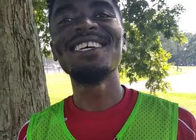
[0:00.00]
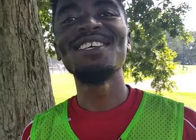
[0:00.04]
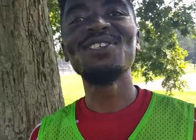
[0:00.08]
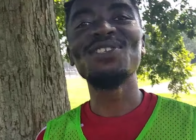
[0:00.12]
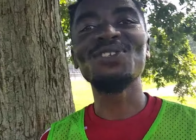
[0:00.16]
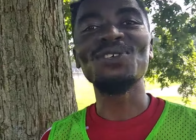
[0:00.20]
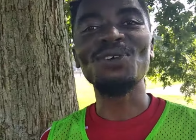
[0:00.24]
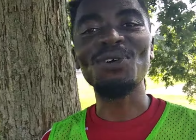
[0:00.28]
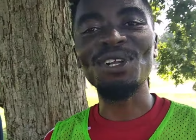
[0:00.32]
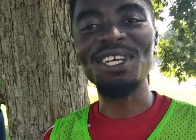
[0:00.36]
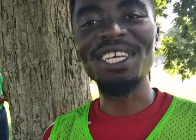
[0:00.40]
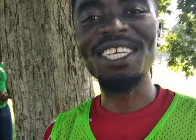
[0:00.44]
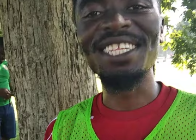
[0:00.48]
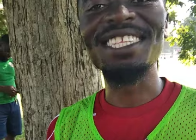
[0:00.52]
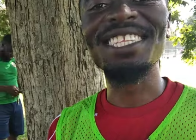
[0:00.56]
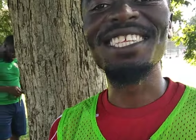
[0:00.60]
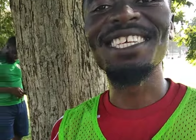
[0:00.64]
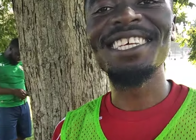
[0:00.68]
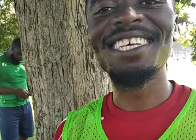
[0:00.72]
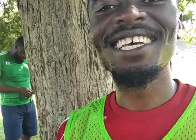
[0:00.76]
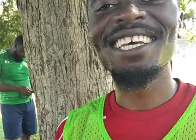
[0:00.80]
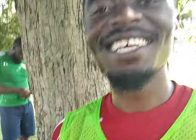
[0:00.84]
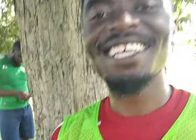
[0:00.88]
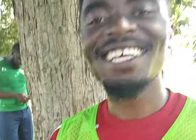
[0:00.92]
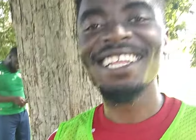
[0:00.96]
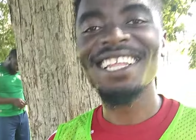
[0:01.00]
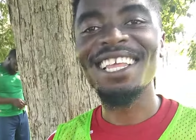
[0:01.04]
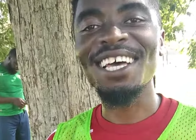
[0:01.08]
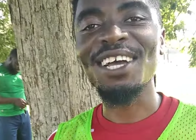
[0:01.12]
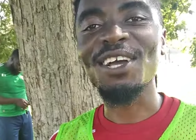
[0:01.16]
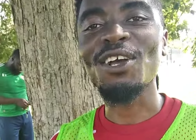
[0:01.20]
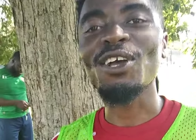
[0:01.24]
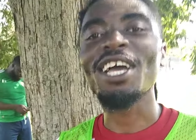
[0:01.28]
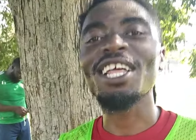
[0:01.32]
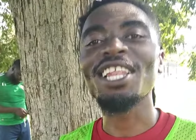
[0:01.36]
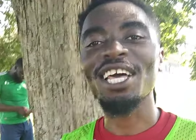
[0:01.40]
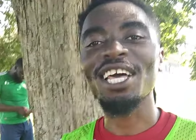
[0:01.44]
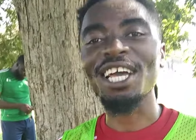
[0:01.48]
Solid.
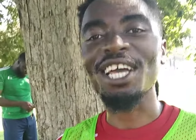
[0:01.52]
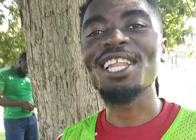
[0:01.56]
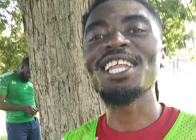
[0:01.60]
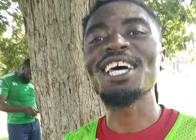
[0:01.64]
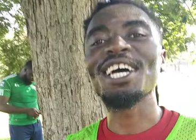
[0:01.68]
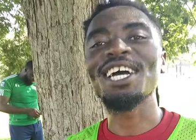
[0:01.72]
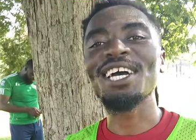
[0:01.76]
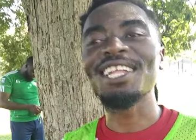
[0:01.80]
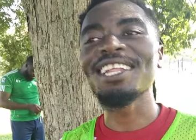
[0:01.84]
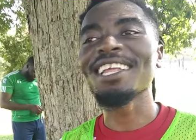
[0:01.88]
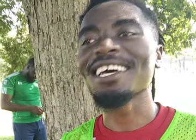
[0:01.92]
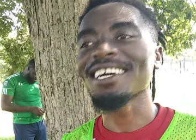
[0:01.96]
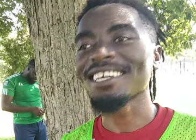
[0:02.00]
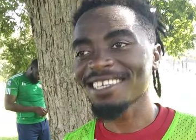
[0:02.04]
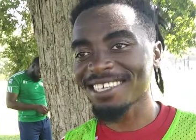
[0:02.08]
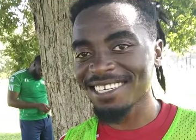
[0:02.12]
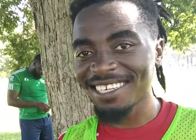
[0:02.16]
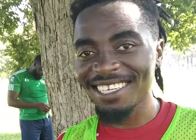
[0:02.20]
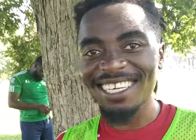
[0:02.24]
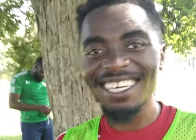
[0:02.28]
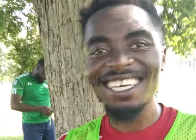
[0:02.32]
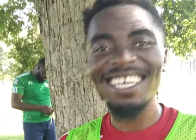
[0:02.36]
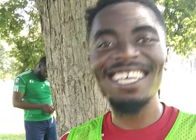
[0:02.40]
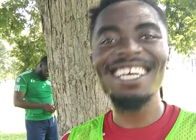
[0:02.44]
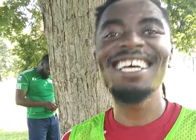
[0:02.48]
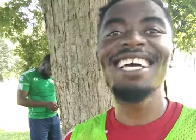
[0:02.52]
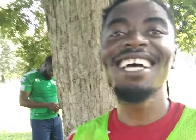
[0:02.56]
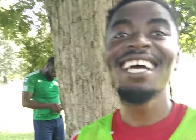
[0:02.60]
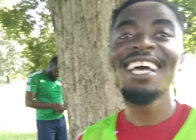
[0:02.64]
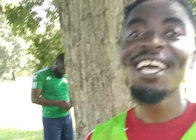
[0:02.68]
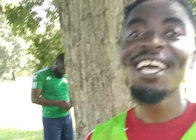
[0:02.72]
Okay. Like, like, good play?